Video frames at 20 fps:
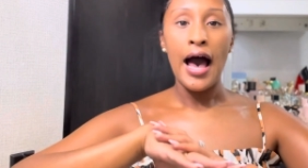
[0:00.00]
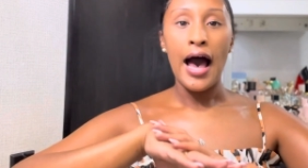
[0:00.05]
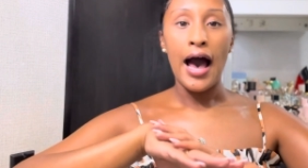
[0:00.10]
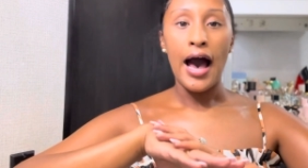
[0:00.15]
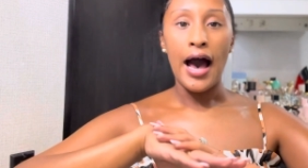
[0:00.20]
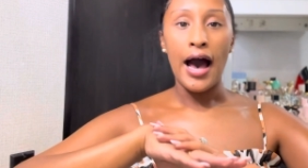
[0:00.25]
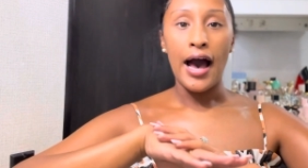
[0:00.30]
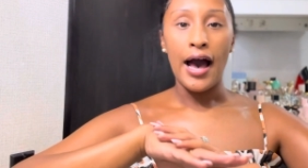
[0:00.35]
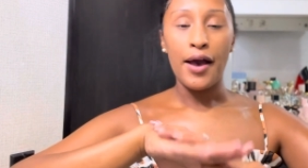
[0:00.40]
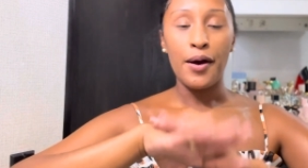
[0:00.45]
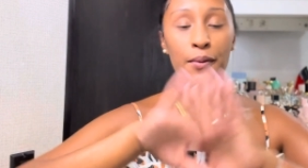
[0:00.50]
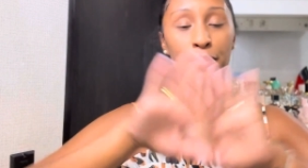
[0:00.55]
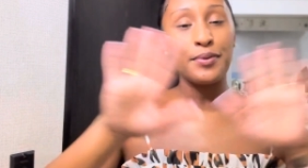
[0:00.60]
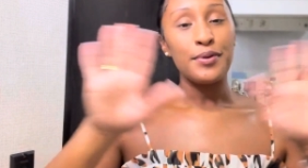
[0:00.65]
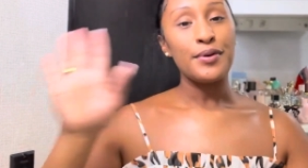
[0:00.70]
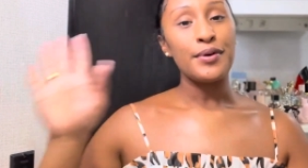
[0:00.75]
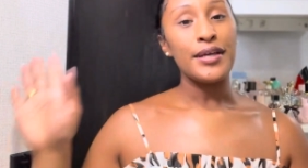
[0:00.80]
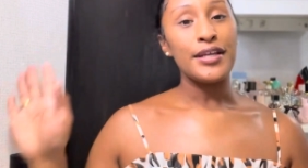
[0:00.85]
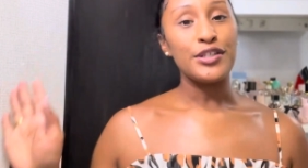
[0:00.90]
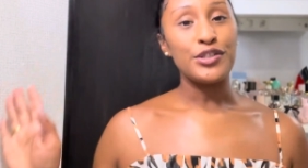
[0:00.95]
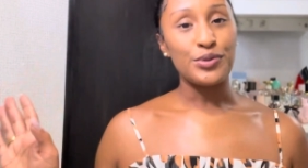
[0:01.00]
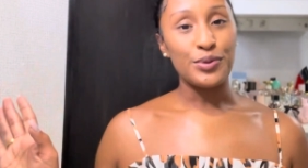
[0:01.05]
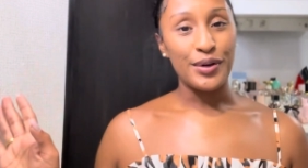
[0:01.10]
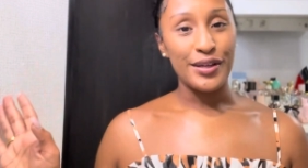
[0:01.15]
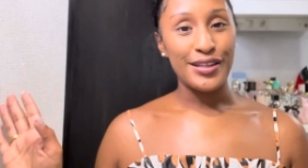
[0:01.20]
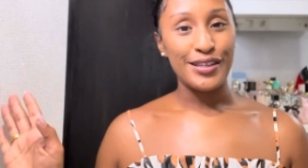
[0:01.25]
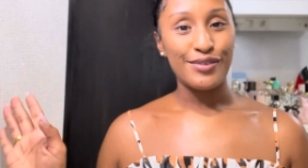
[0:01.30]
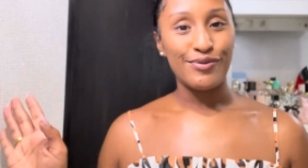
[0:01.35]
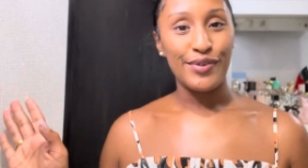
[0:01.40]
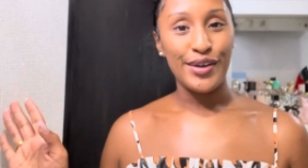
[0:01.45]
I hope you enjoyed
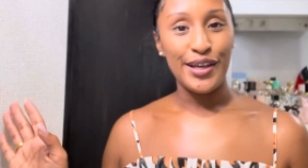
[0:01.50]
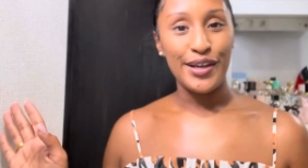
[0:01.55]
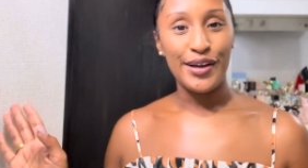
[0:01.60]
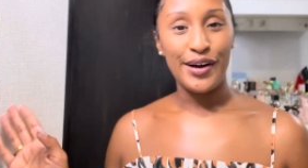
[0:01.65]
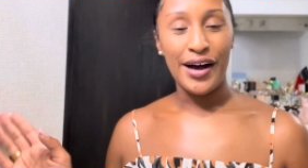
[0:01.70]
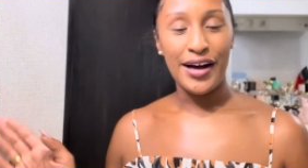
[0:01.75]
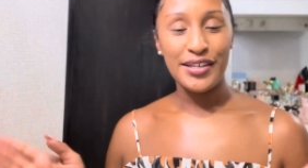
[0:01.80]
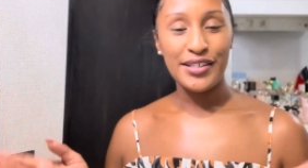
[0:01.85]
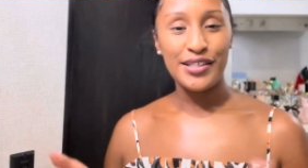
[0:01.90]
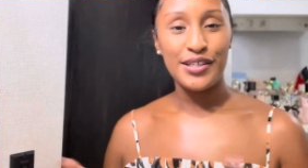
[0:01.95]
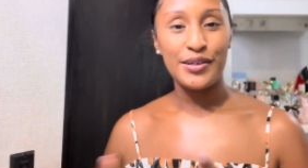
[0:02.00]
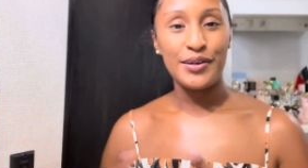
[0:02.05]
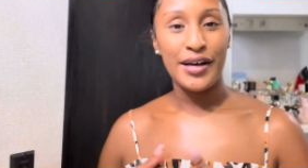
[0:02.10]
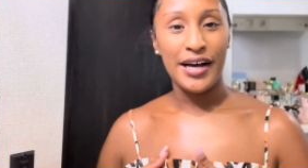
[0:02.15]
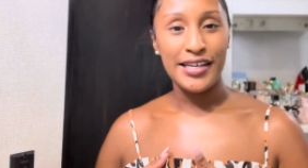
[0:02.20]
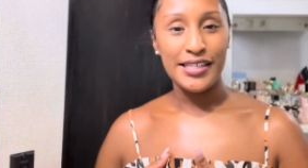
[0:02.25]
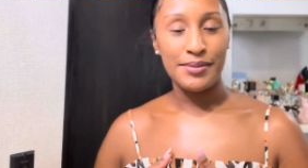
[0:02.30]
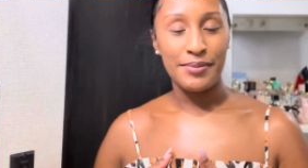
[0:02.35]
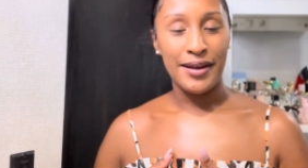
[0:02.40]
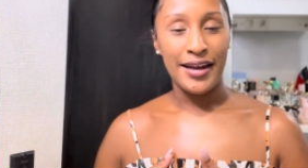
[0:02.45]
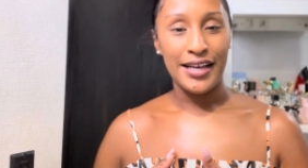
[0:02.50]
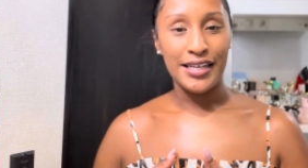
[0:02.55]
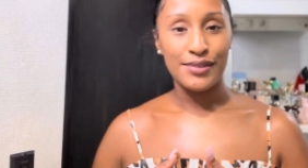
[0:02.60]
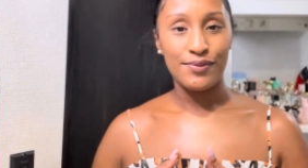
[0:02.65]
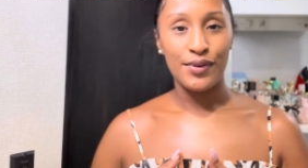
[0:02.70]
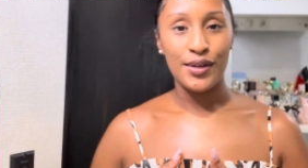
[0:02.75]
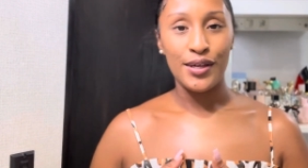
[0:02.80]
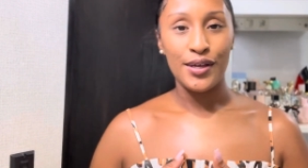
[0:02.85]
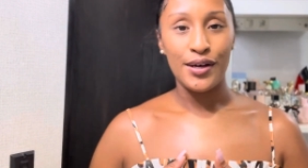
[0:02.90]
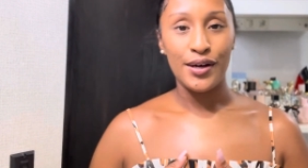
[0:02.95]
this video. I'll see you guys in my next
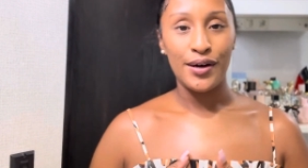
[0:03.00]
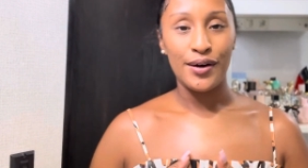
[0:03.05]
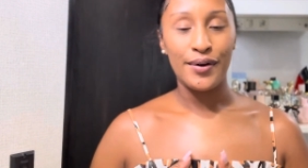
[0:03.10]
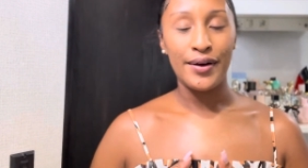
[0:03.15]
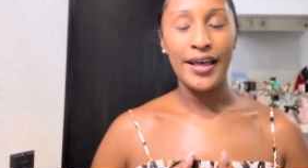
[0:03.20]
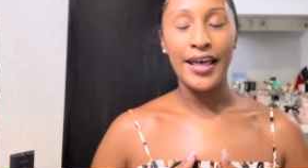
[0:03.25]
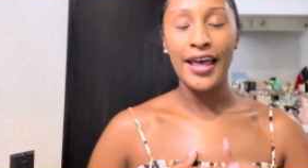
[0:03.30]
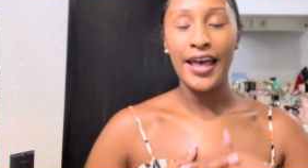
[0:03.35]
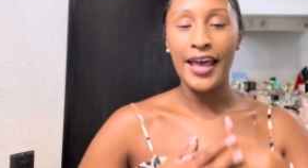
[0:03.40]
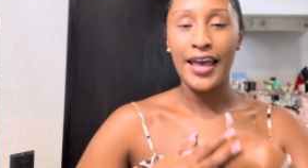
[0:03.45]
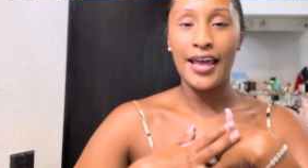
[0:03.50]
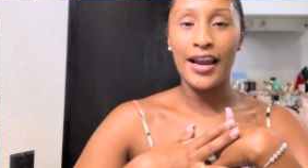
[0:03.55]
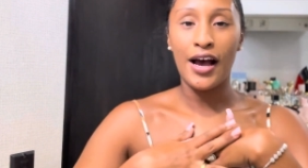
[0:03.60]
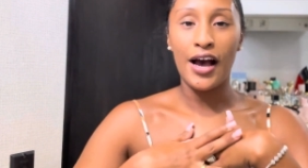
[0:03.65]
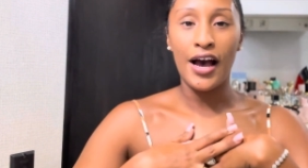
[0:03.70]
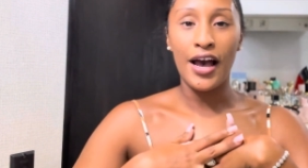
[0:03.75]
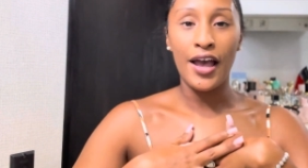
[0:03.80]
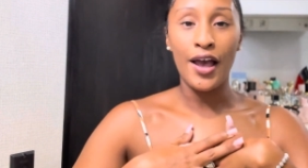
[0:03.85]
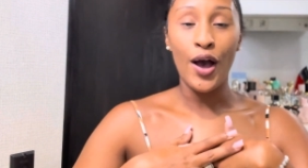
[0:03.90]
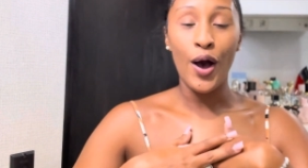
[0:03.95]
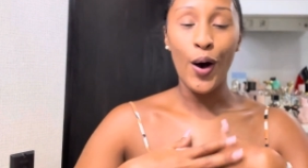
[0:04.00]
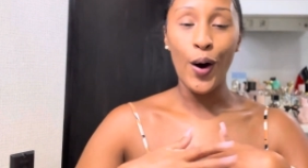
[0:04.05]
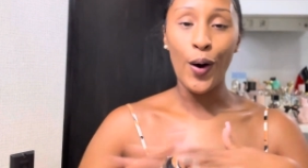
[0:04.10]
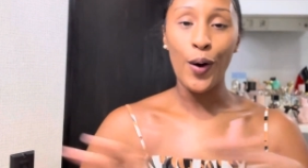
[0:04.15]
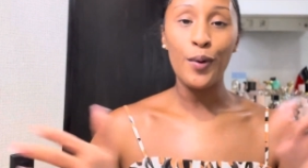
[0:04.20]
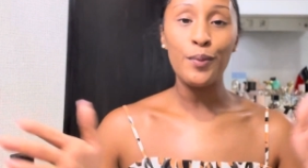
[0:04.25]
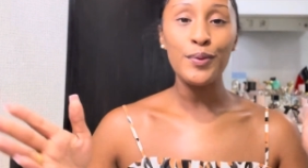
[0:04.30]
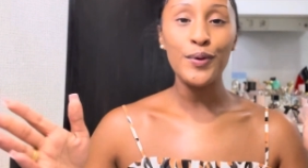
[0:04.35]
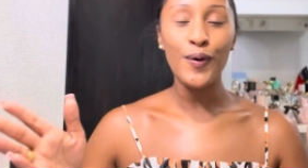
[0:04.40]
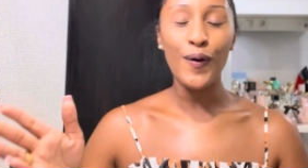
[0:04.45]
video. And I
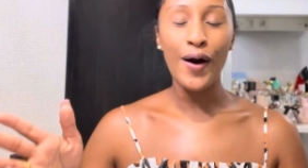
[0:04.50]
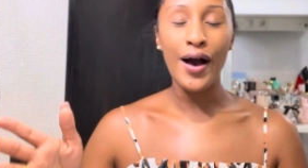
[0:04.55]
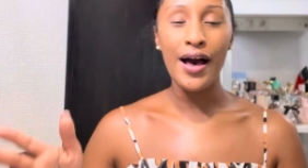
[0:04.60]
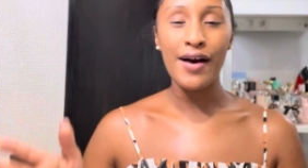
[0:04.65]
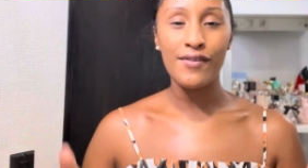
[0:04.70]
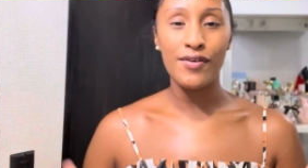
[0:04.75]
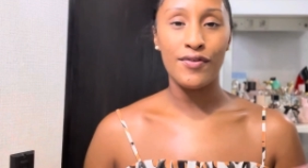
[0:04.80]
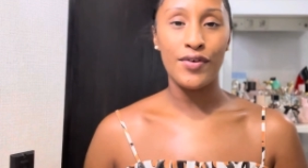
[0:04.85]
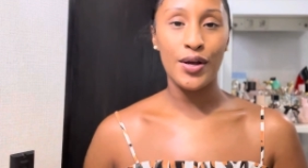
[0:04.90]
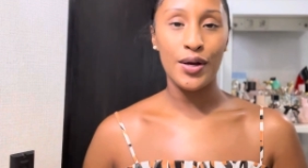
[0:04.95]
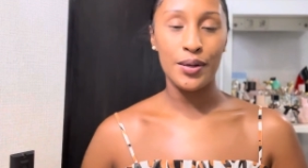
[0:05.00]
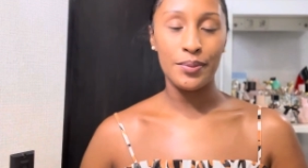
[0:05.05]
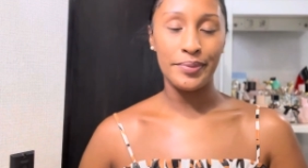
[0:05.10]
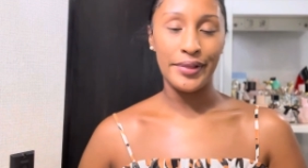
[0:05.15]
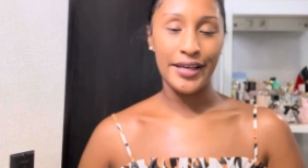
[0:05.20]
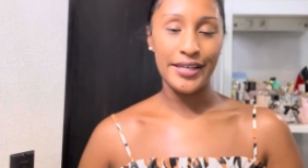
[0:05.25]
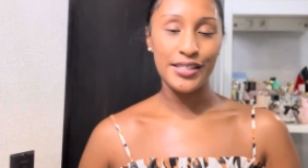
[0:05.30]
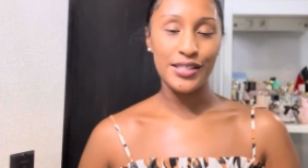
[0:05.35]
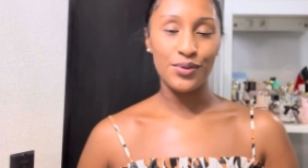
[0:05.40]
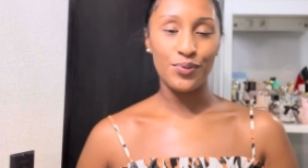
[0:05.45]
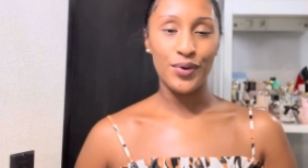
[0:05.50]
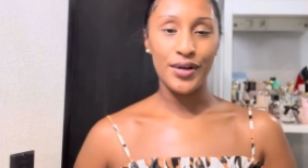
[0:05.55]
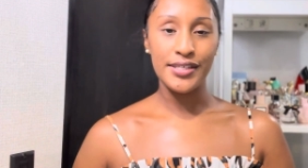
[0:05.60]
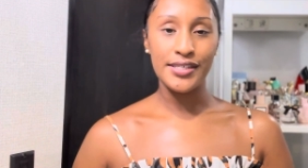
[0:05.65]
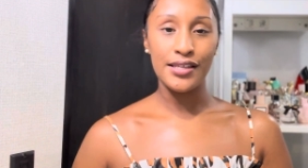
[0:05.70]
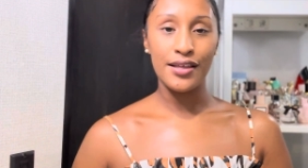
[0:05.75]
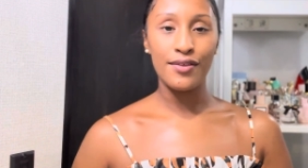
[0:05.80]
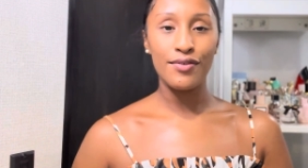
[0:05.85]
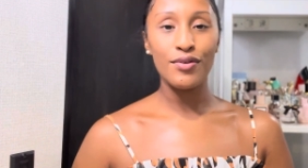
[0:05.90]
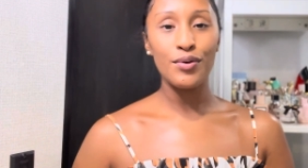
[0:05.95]
hope you all have a very blessed rest
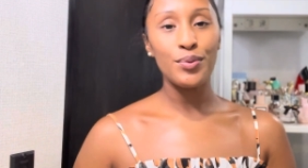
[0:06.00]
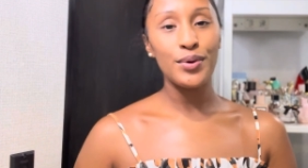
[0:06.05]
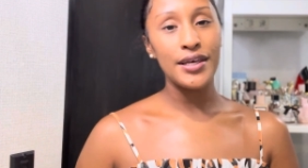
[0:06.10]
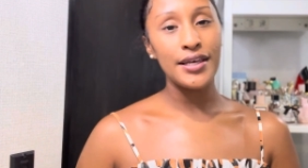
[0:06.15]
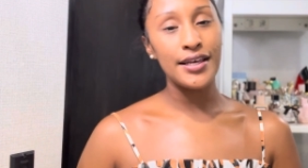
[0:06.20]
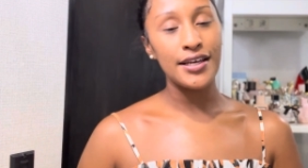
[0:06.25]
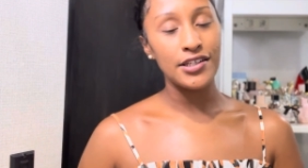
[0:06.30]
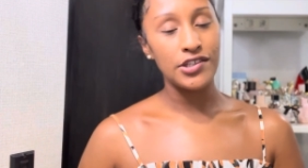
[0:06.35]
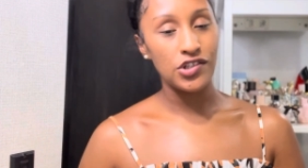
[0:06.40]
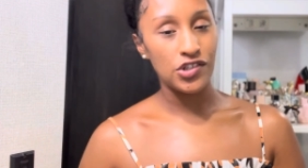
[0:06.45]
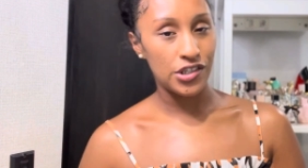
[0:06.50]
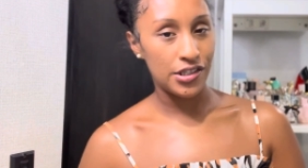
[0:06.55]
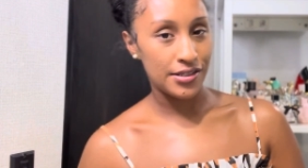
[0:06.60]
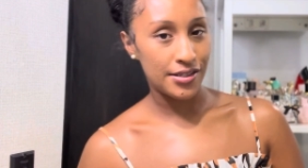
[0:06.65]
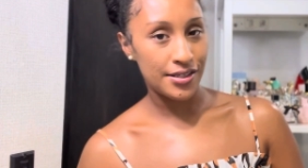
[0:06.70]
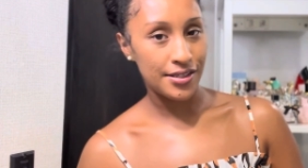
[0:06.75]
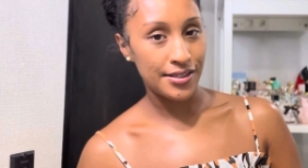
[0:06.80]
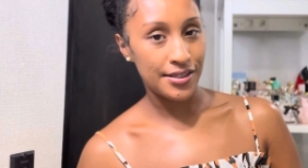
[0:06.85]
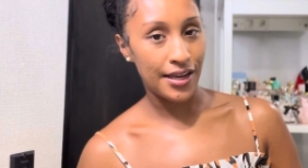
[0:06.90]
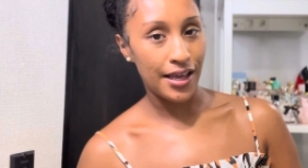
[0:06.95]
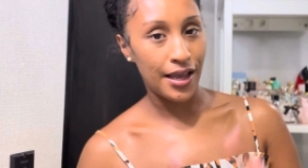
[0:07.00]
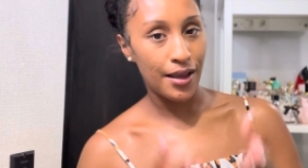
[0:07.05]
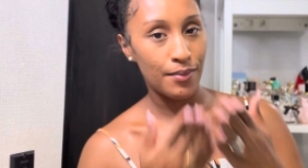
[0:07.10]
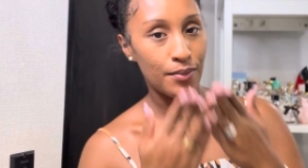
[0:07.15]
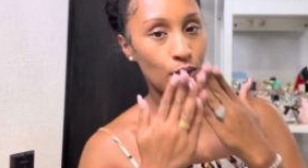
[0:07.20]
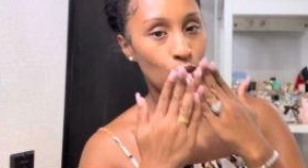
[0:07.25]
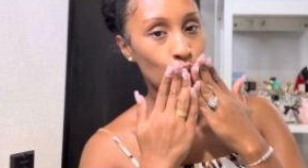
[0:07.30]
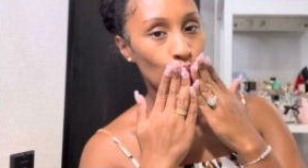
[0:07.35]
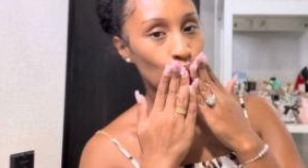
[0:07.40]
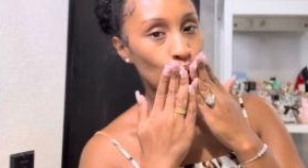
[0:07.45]
of the week in Jesus' name.
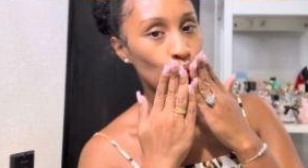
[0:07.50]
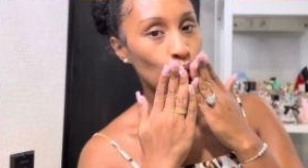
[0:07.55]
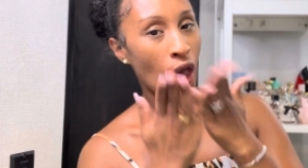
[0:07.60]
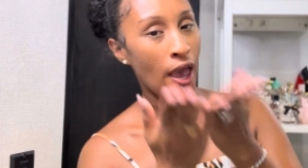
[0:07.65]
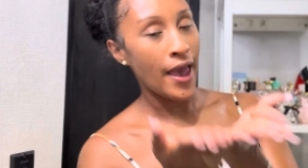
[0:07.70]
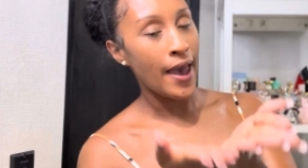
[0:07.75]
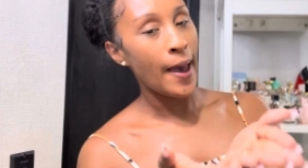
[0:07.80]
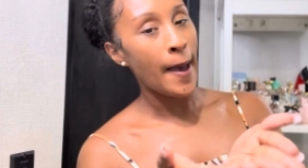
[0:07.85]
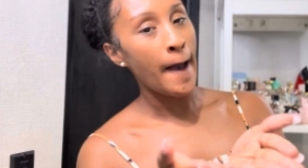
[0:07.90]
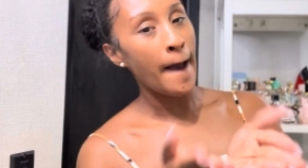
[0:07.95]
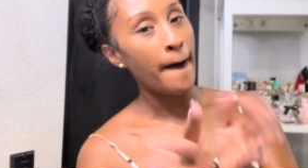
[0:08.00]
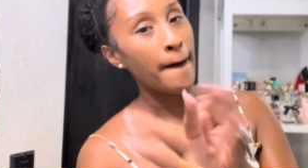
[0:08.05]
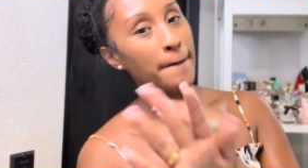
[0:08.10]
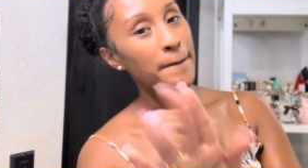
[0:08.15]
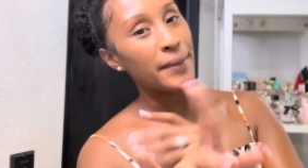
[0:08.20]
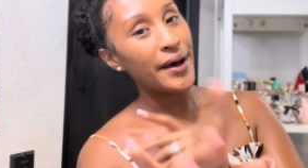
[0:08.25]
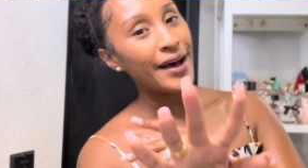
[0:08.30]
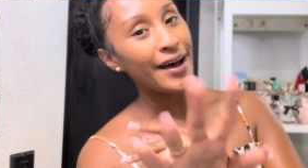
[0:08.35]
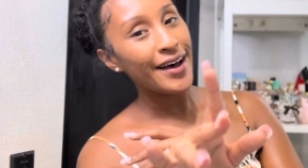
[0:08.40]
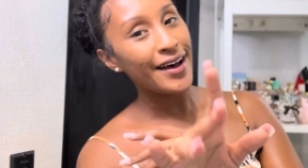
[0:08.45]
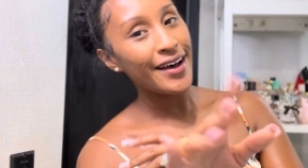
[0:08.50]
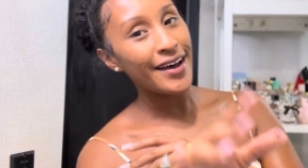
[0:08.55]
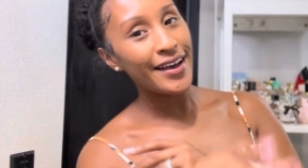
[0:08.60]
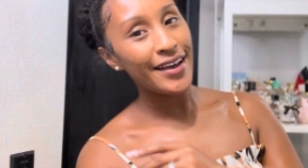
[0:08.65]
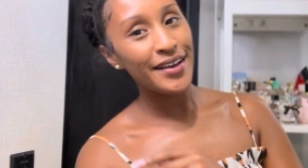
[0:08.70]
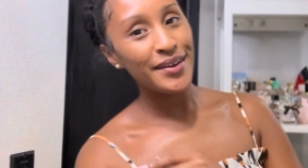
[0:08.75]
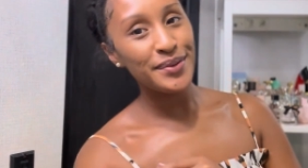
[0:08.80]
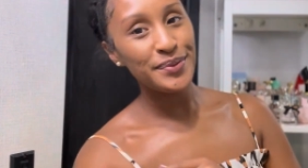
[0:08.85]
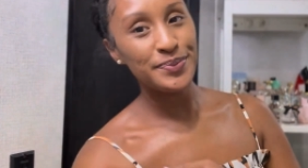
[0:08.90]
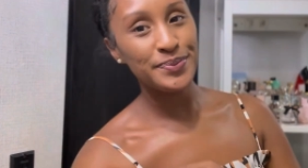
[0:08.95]

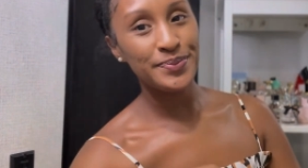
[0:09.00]
Bye.